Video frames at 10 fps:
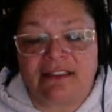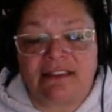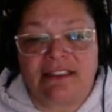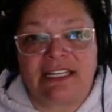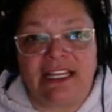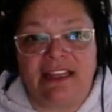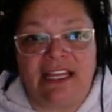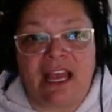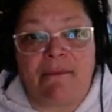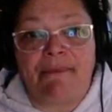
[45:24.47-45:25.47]
see
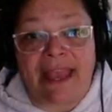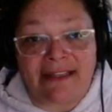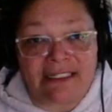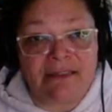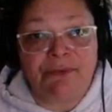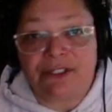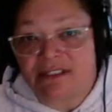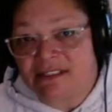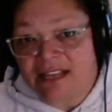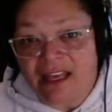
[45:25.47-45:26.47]
the abandoned
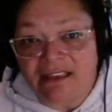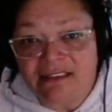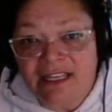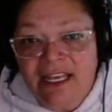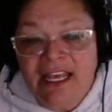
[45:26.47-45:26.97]
prison cells.